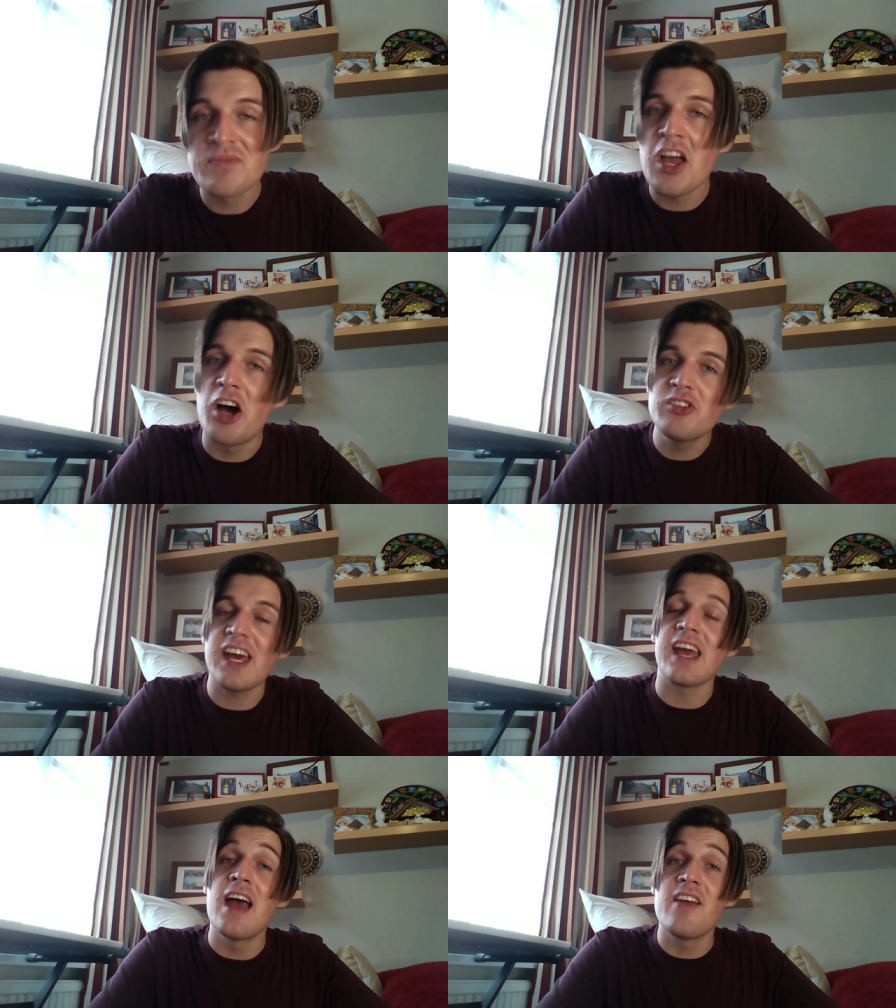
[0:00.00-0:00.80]

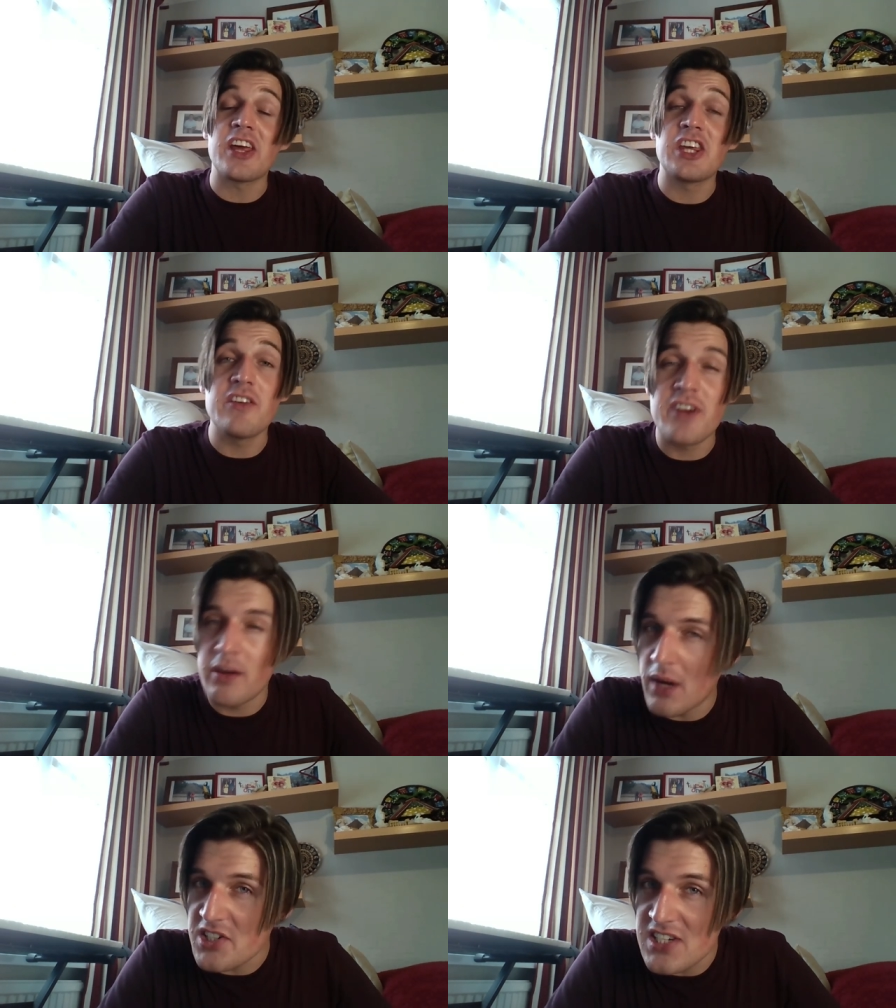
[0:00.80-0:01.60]
Okay, thank you very
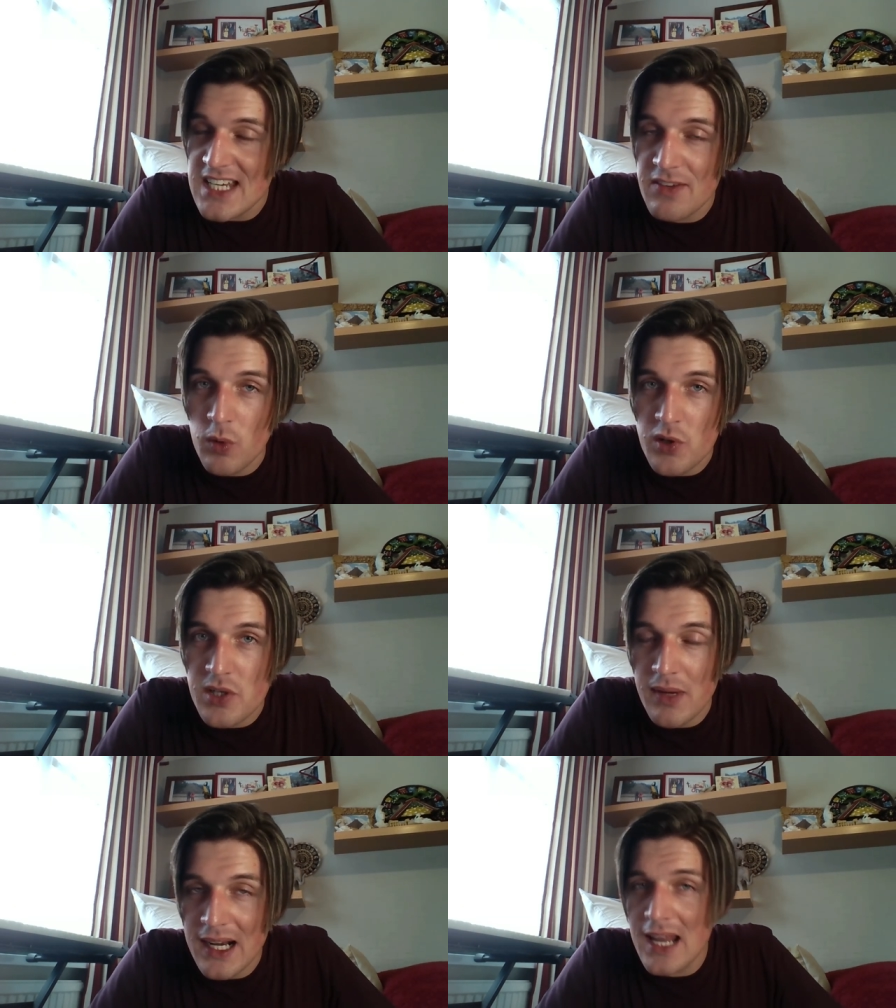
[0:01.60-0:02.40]
much indeed for watching
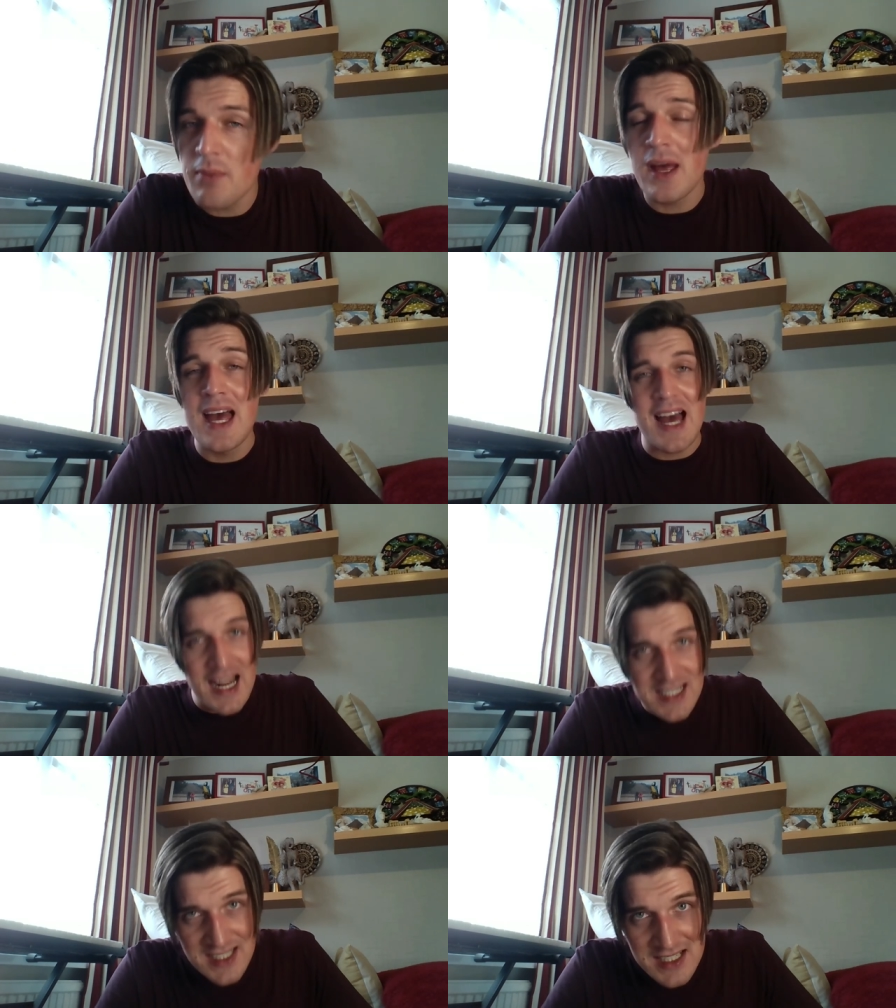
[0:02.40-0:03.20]
my clip,
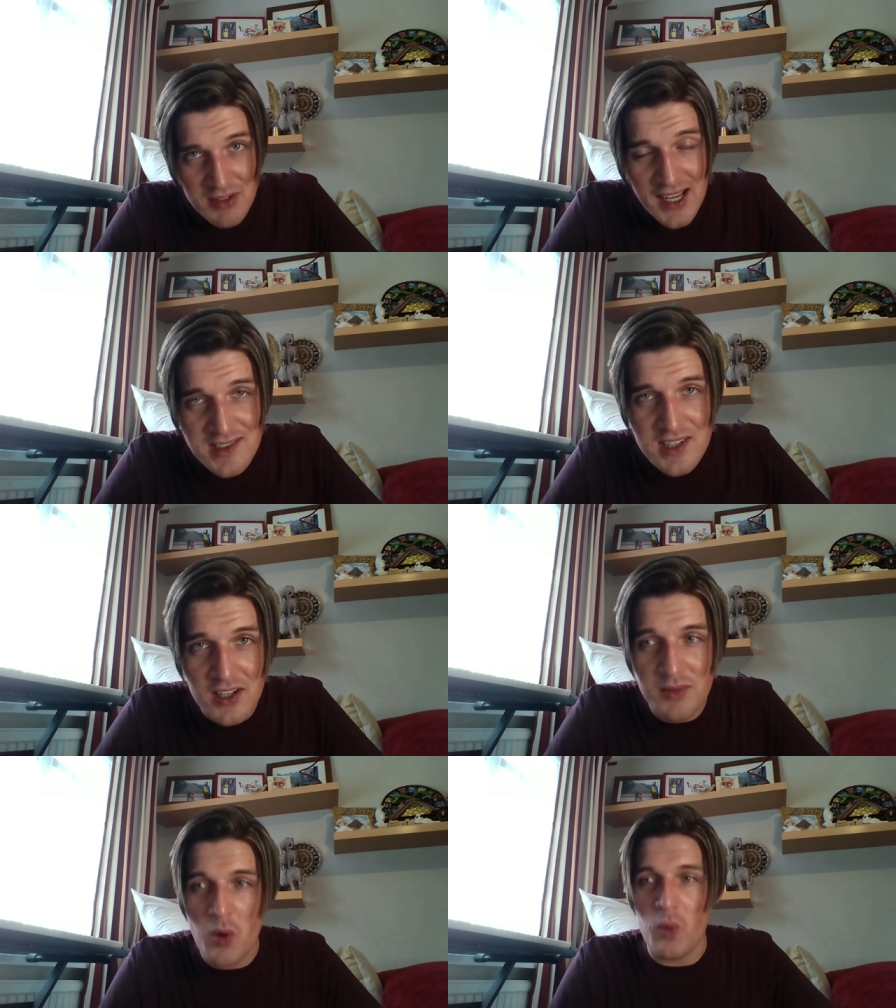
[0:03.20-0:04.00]
and until next
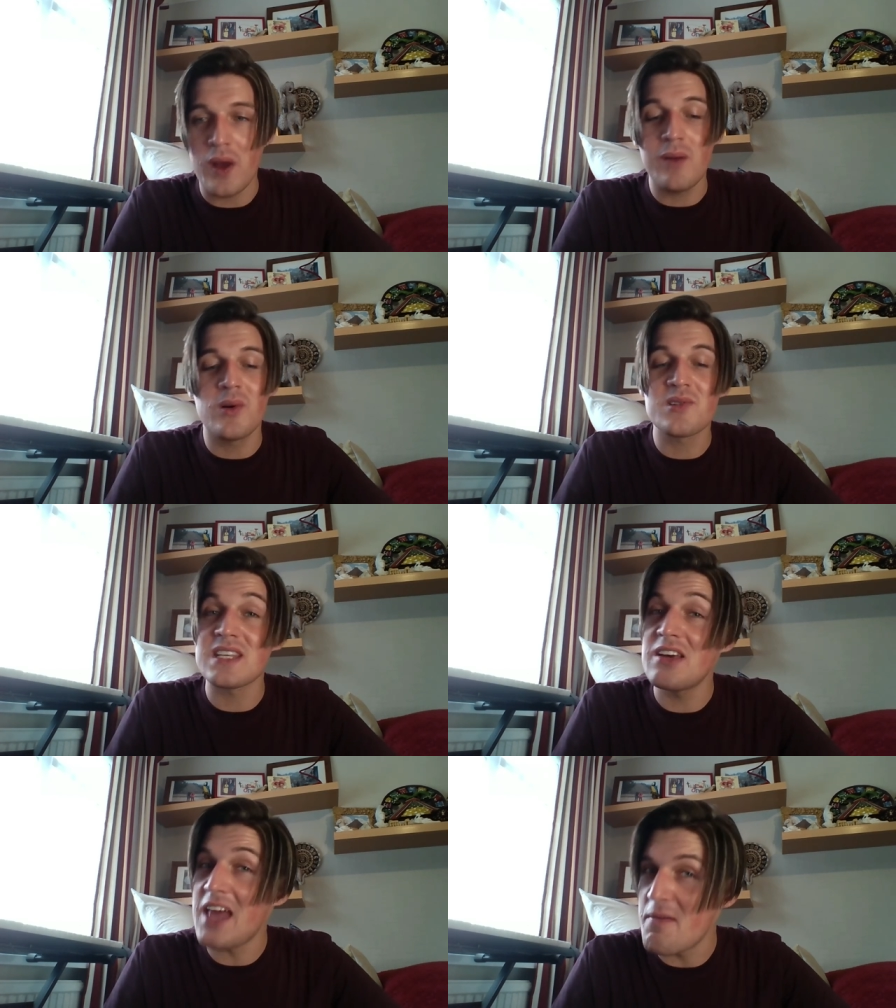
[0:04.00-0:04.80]
time, we will
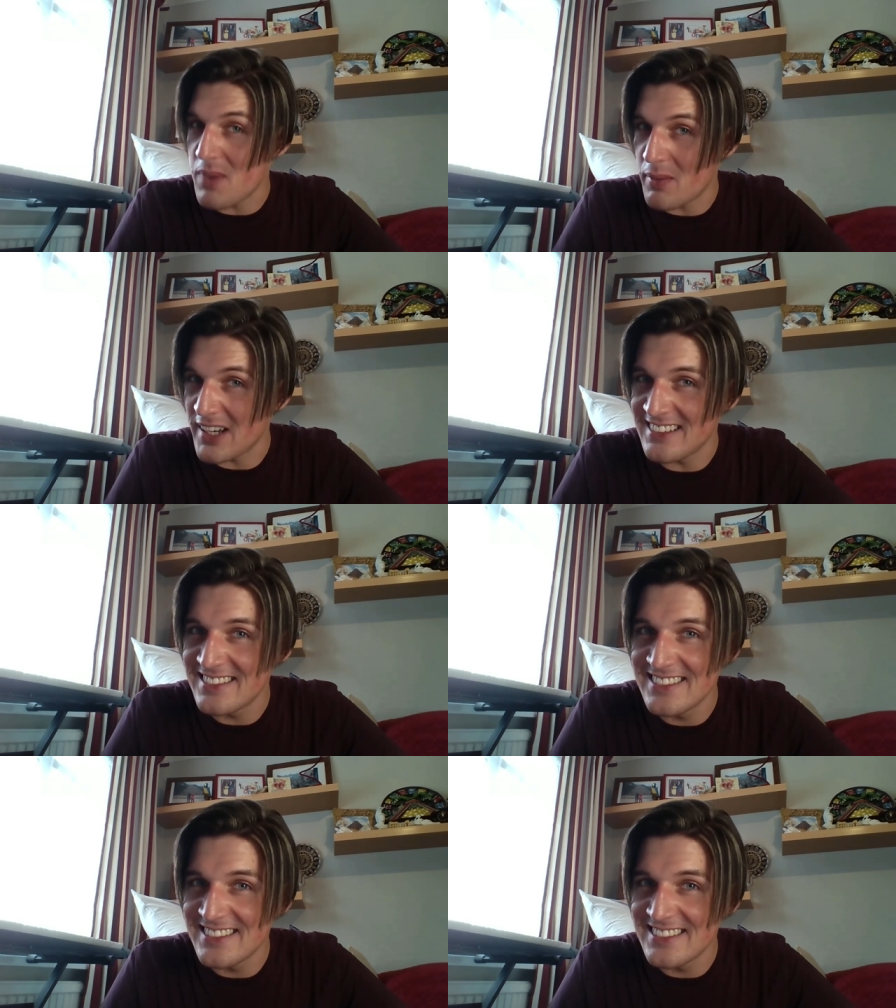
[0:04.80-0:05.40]
see you then. Bye-bye now.